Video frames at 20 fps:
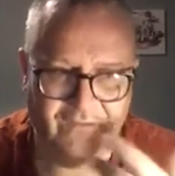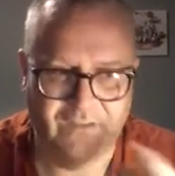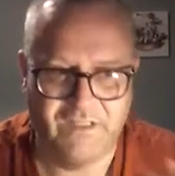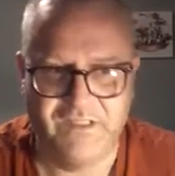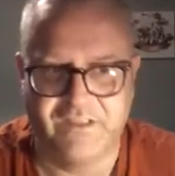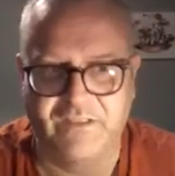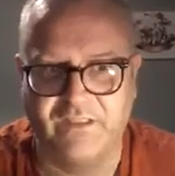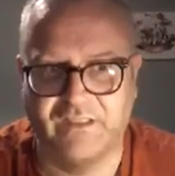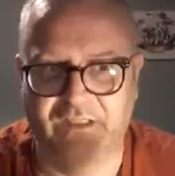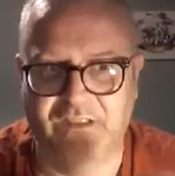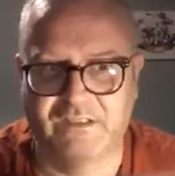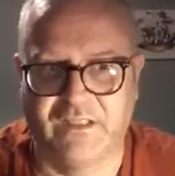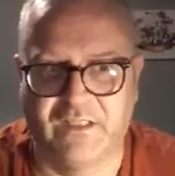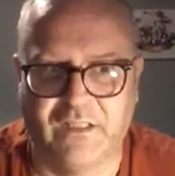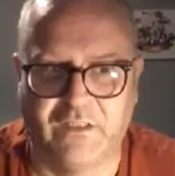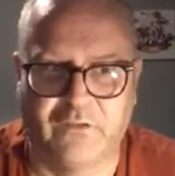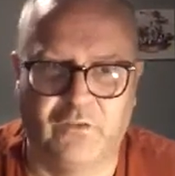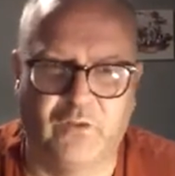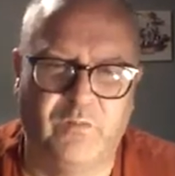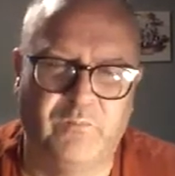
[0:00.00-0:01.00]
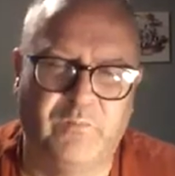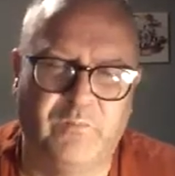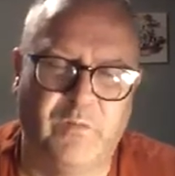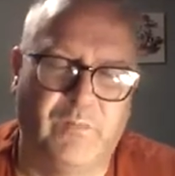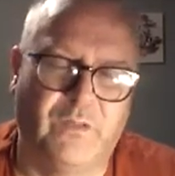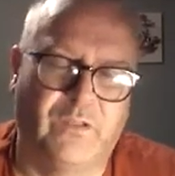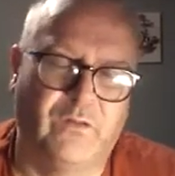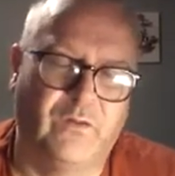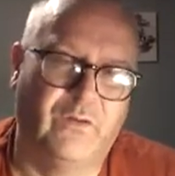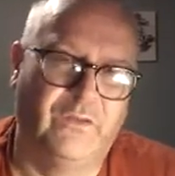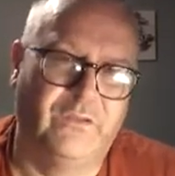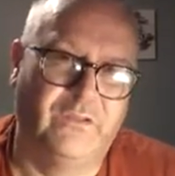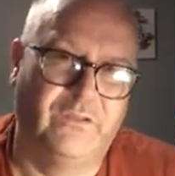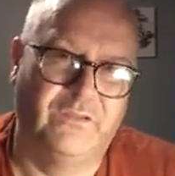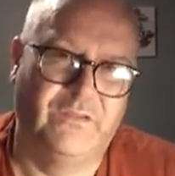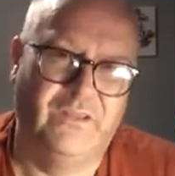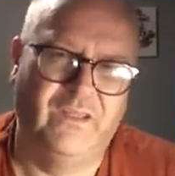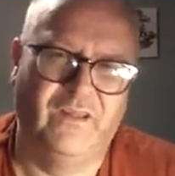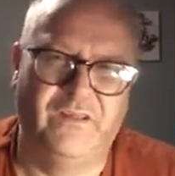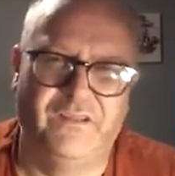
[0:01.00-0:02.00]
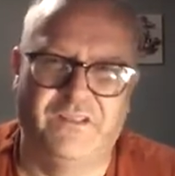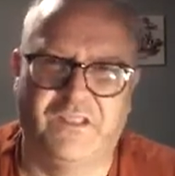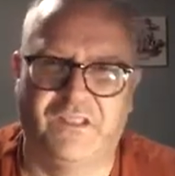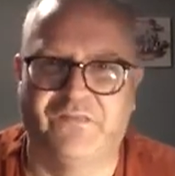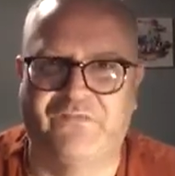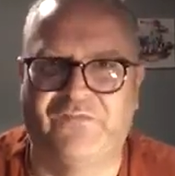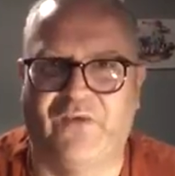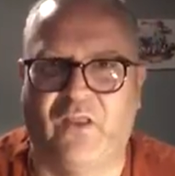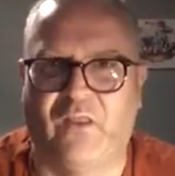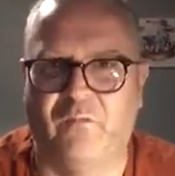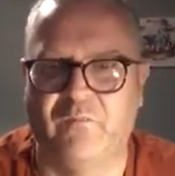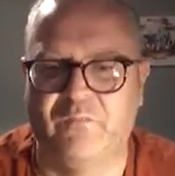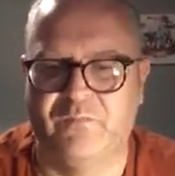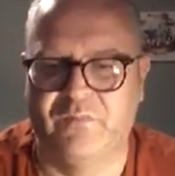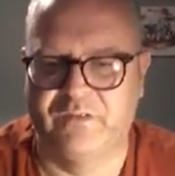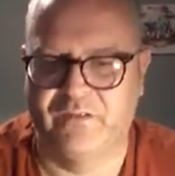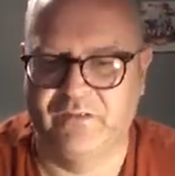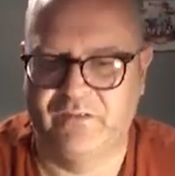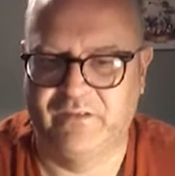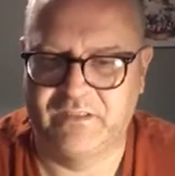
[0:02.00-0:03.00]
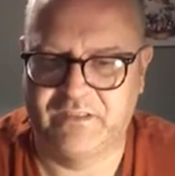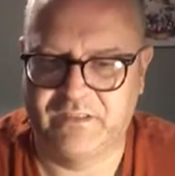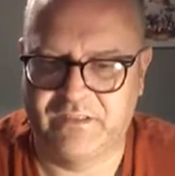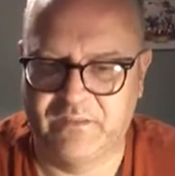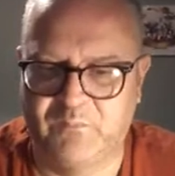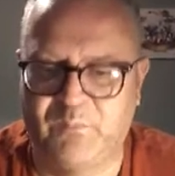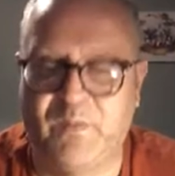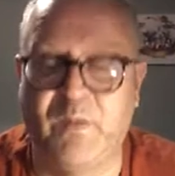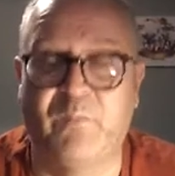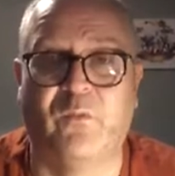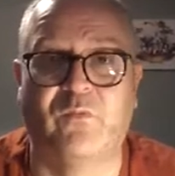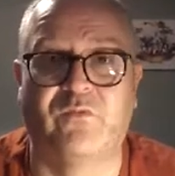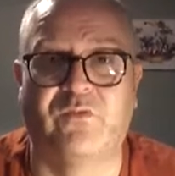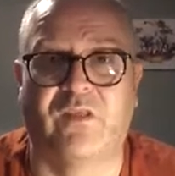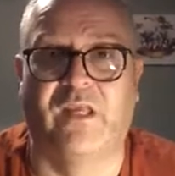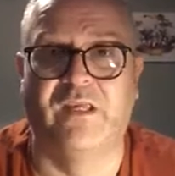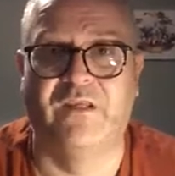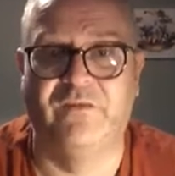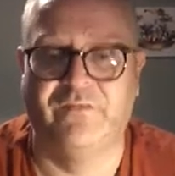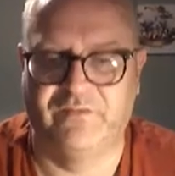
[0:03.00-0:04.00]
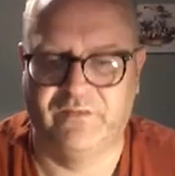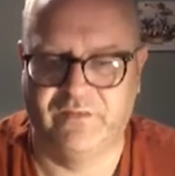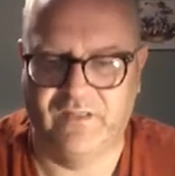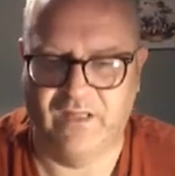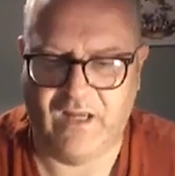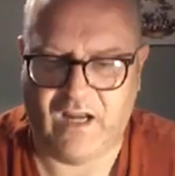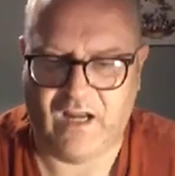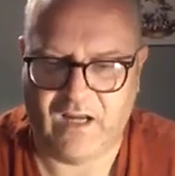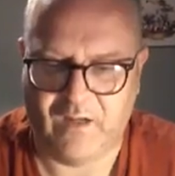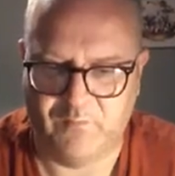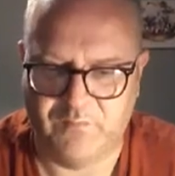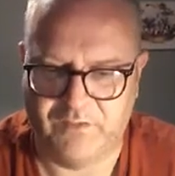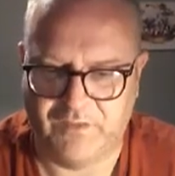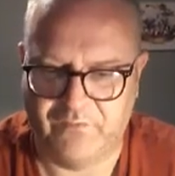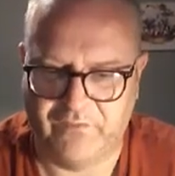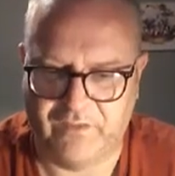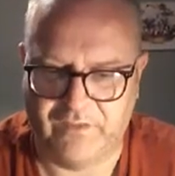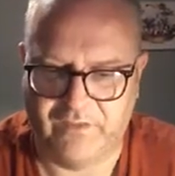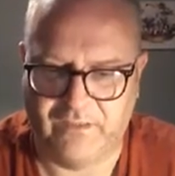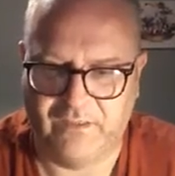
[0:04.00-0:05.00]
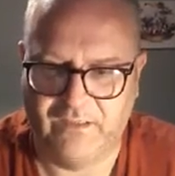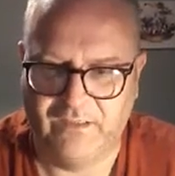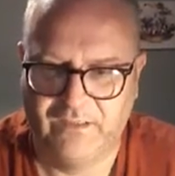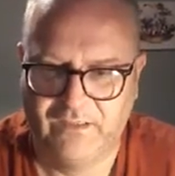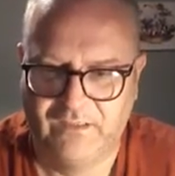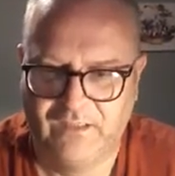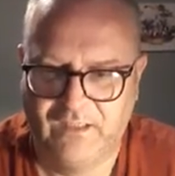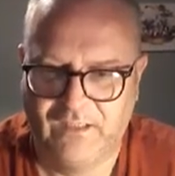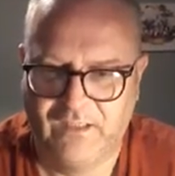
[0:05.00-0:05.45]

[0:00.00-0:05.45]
These things in Gone Baby Gone, they aren't just films. This is people's lives. It happens every day.